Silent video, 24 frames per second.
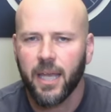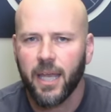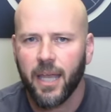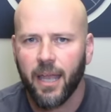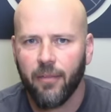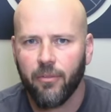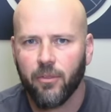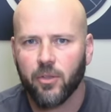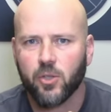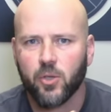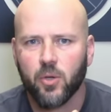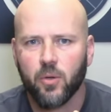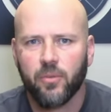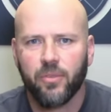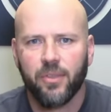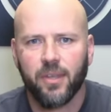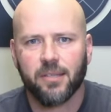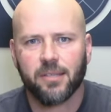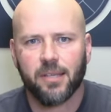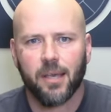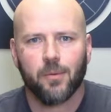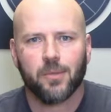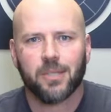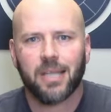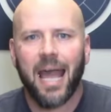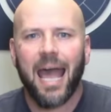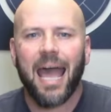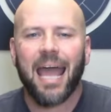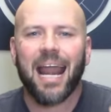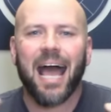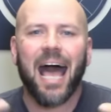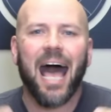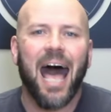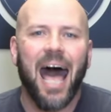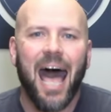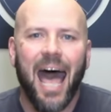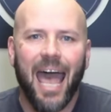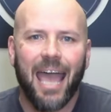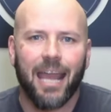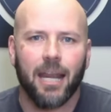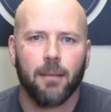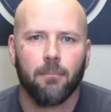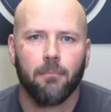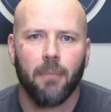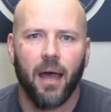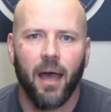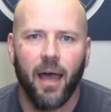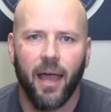And the truth is, I was kind of
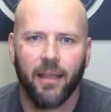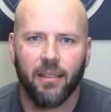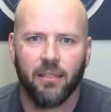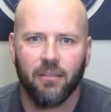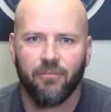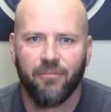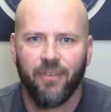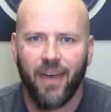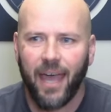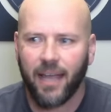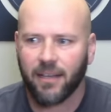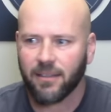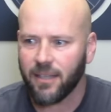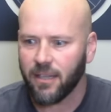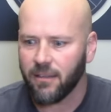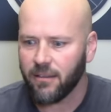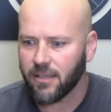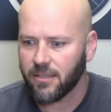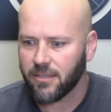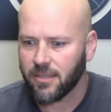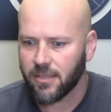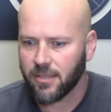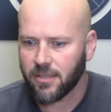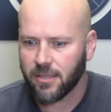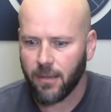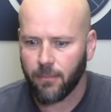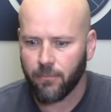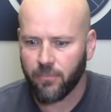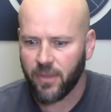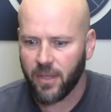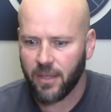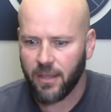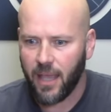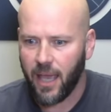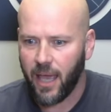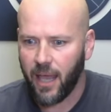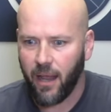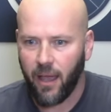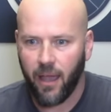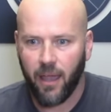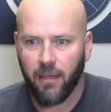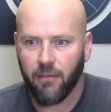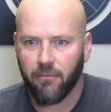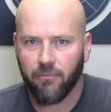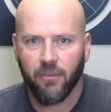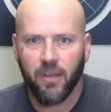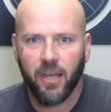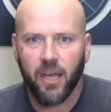hiding behind the fact that this is something that
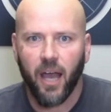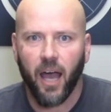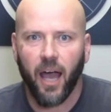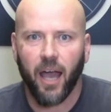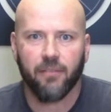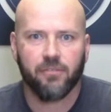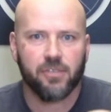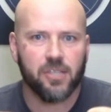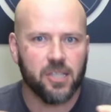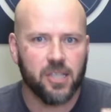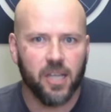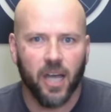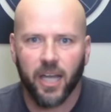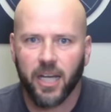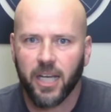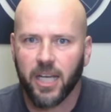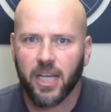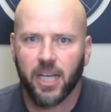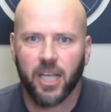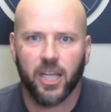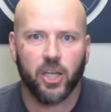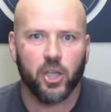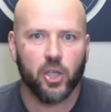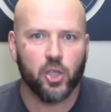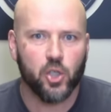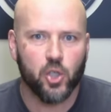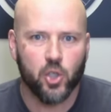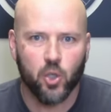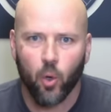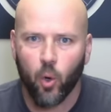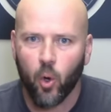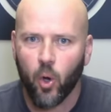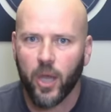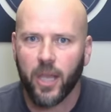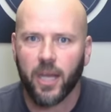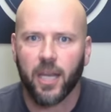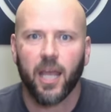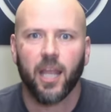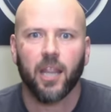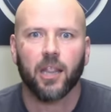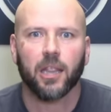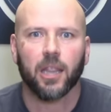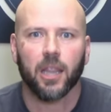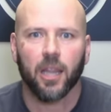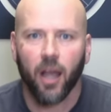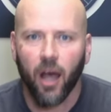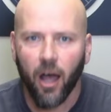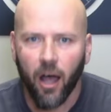I've studied and enjoyed
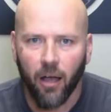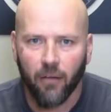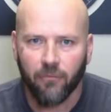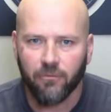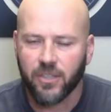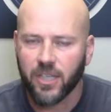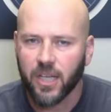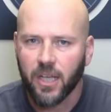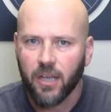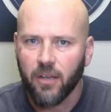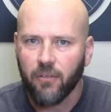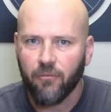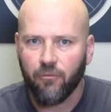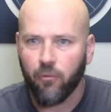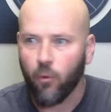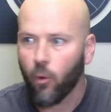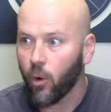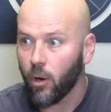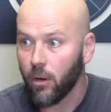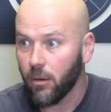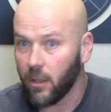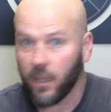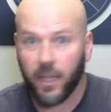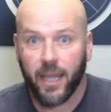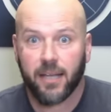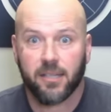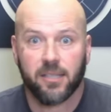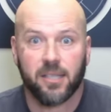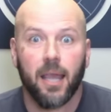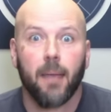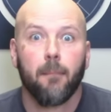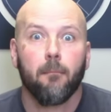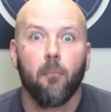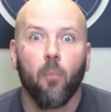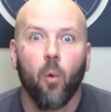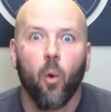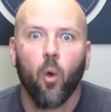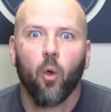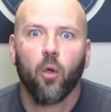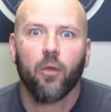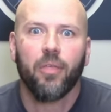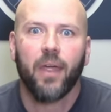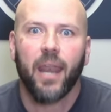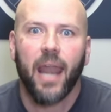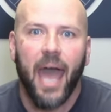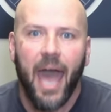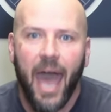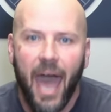and loved for, like I say, more
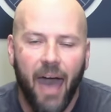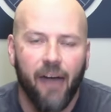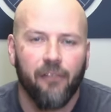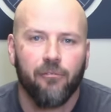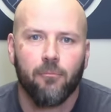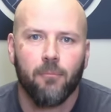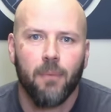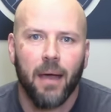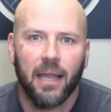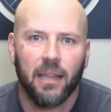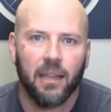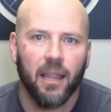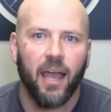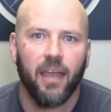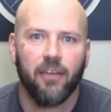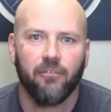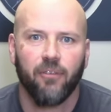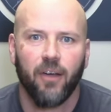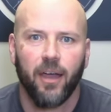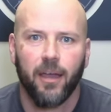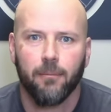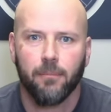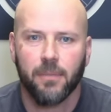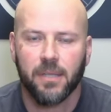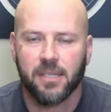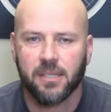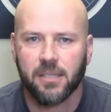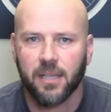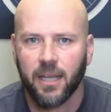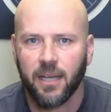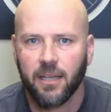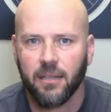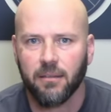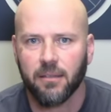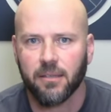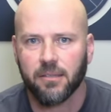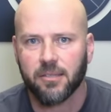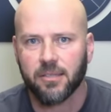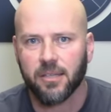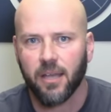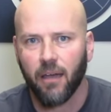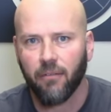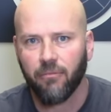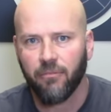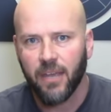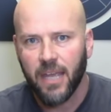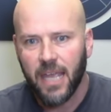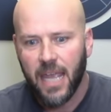than half of my life I have been studying this
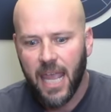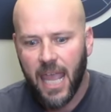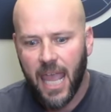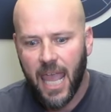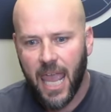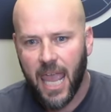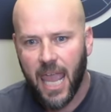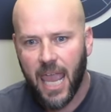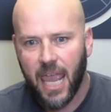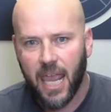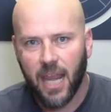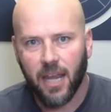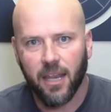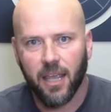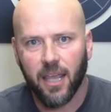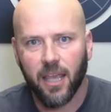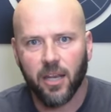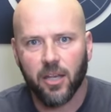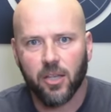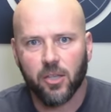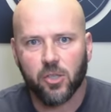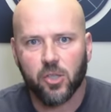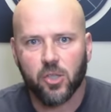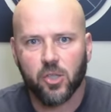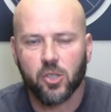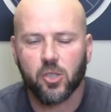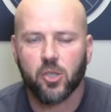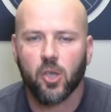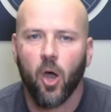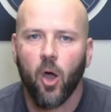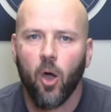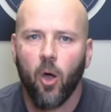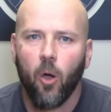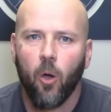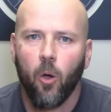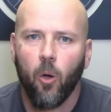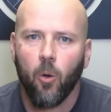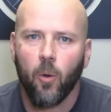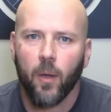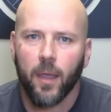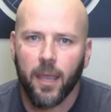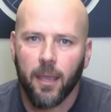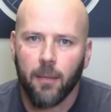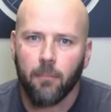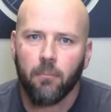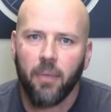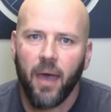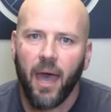stuff, and it is so
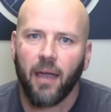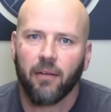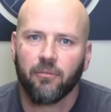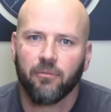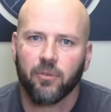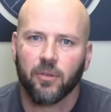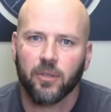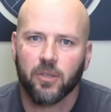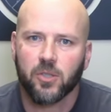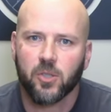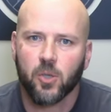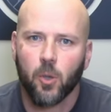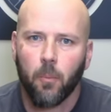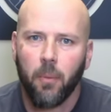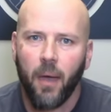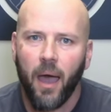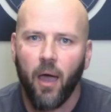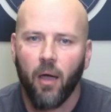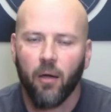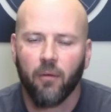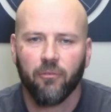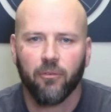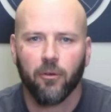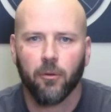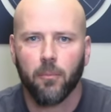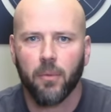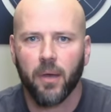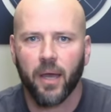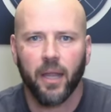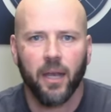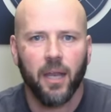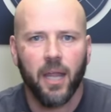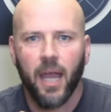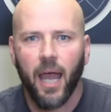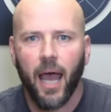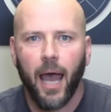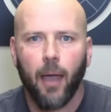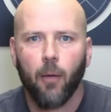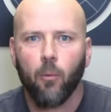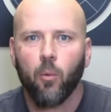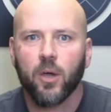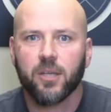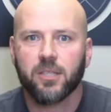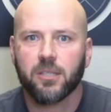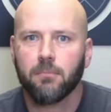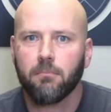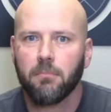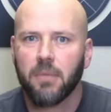impactful and so powerful, but I
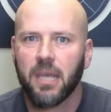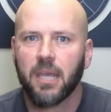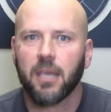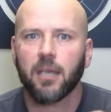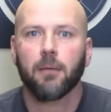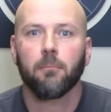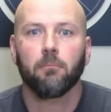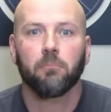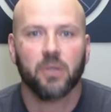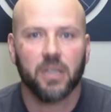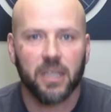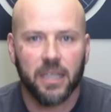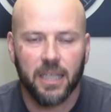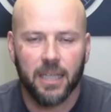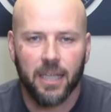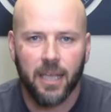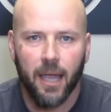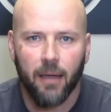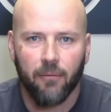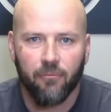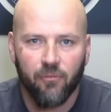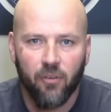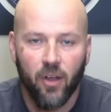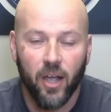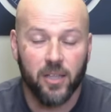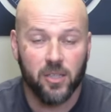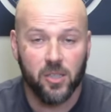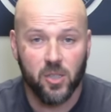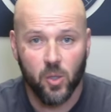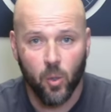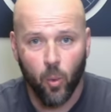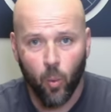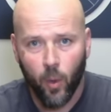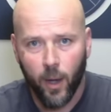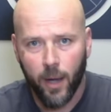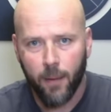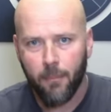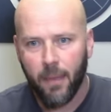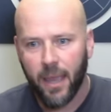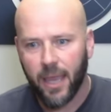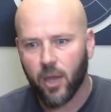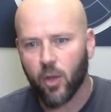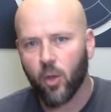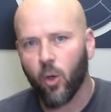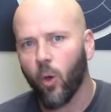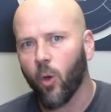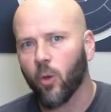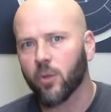wasn't being completely upfront. So one of
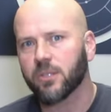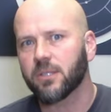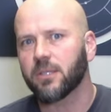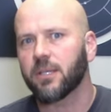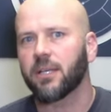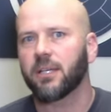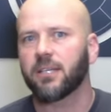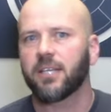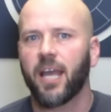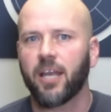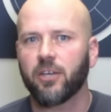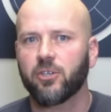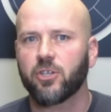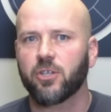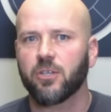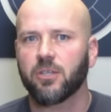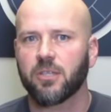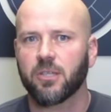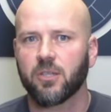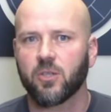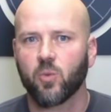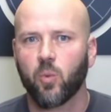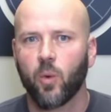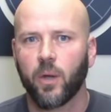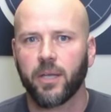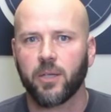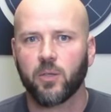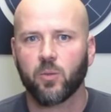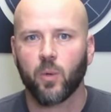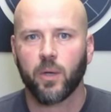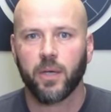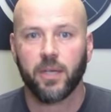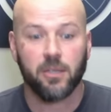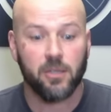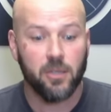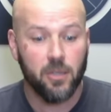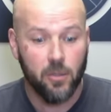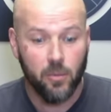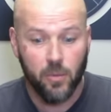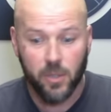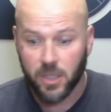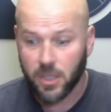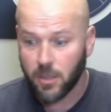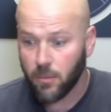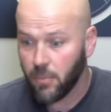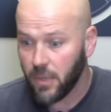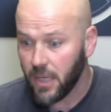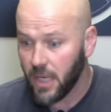my goals goals and intentions in 2022
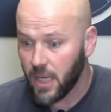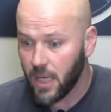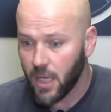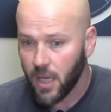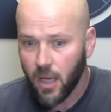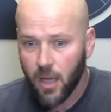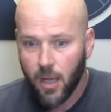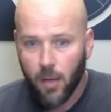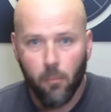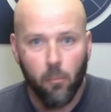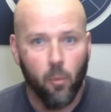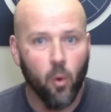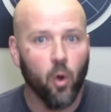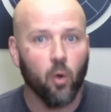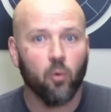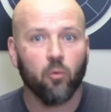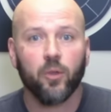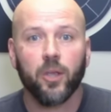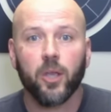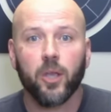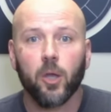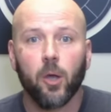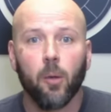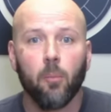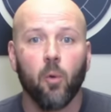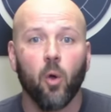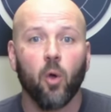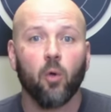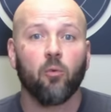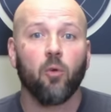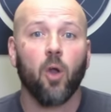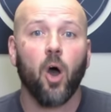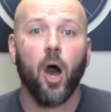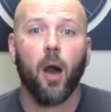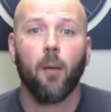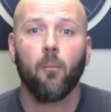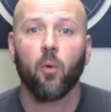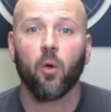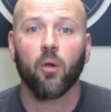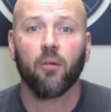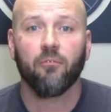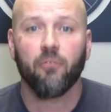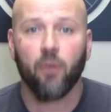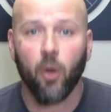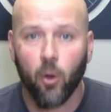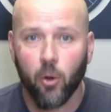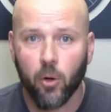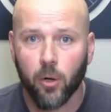is to be more real, more raw, more
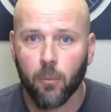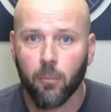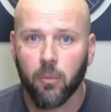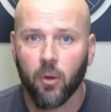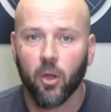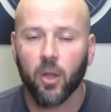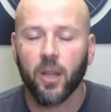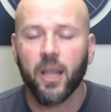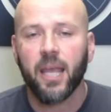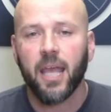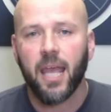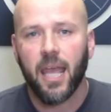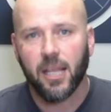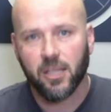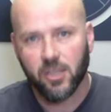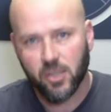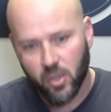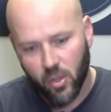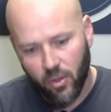vulnerable. So